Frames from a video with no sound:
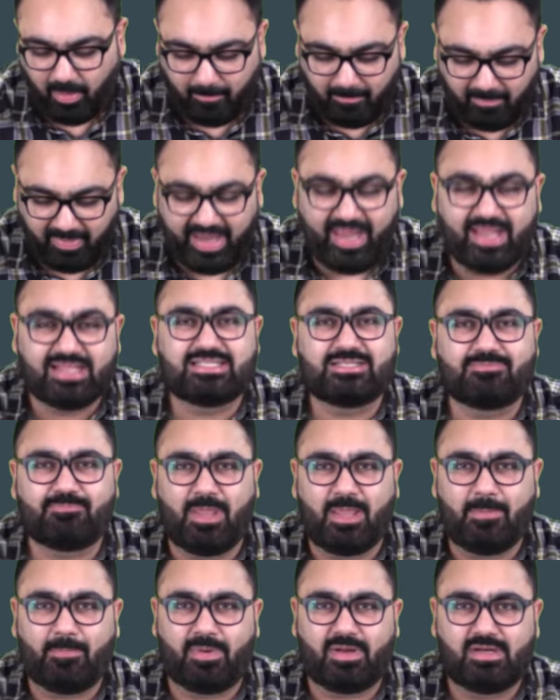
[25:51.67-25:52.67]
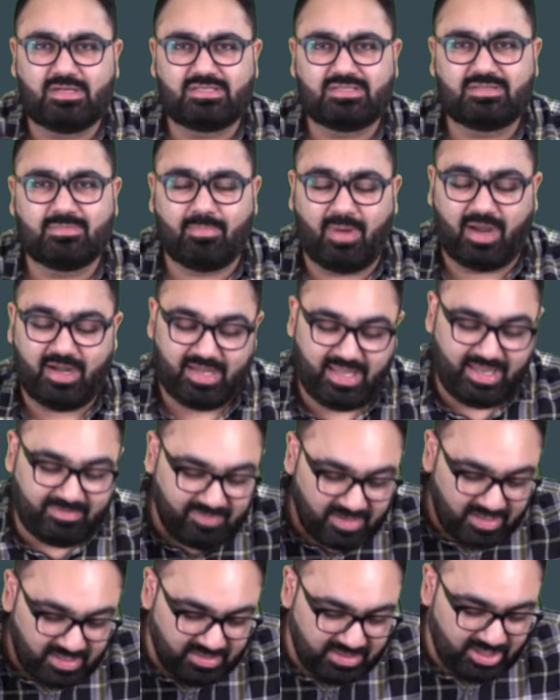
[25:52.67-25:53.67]
mains papers, but
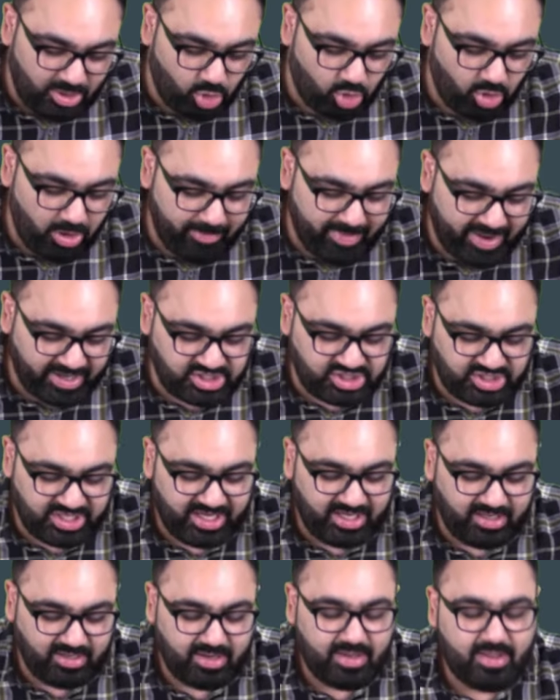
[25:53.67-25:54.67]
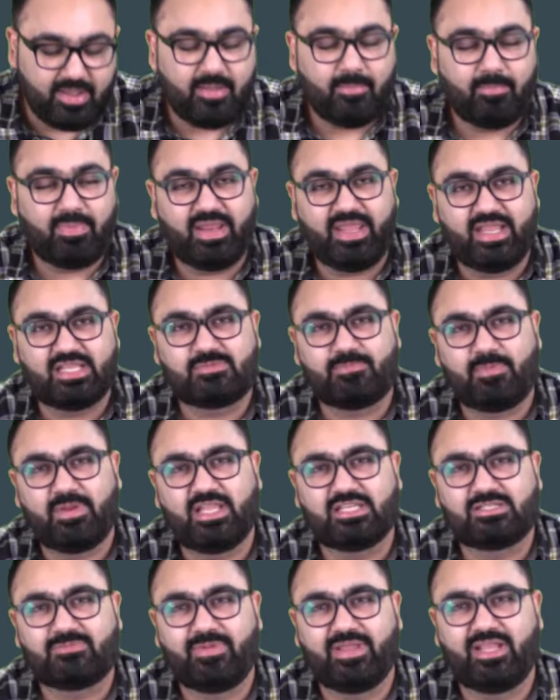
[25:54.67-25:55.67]
even in the OMR sheet, please,
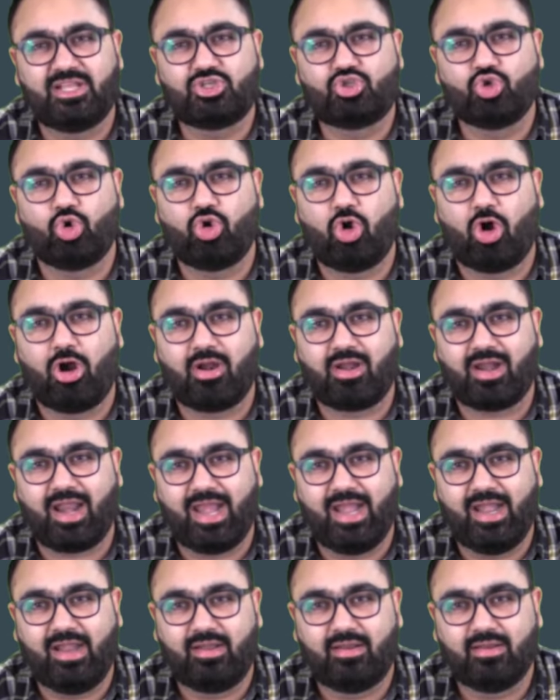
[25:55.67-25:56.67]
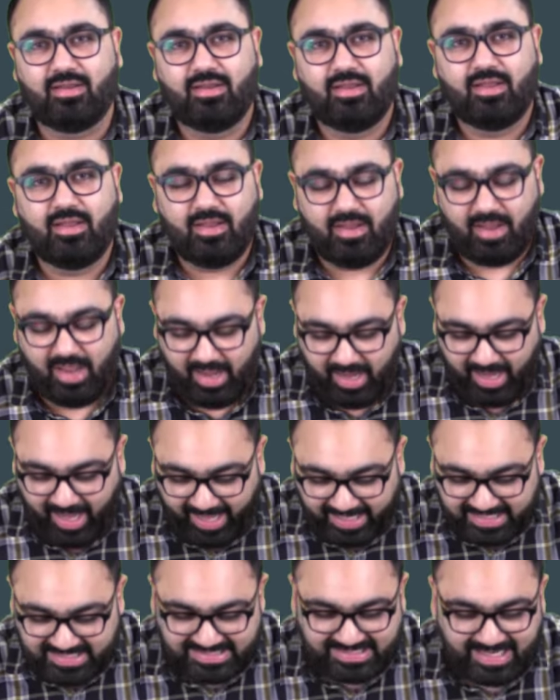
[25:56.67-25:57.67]
please, please do not write
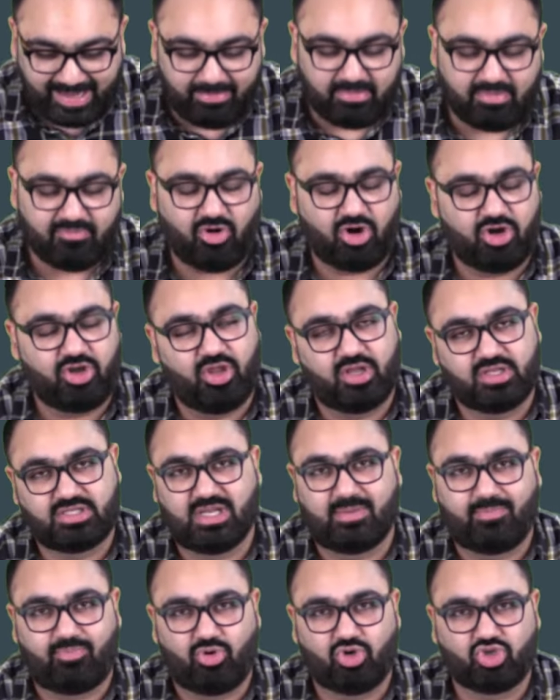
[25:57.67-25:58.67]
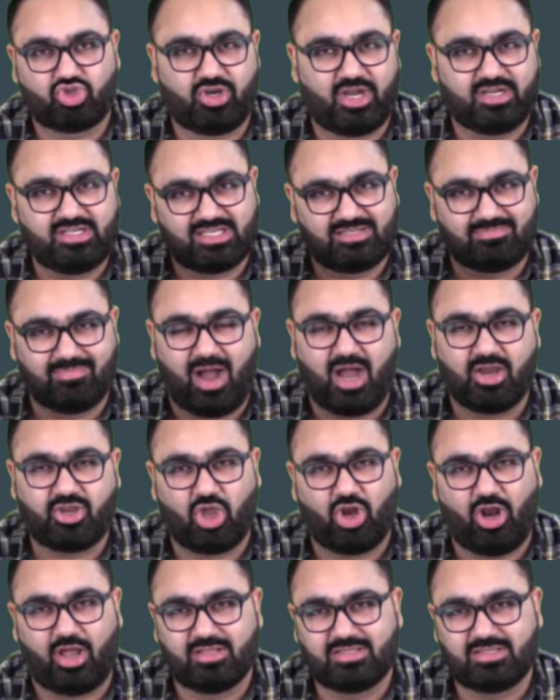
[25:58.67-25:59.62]
except what you're supposed to write. Just mark your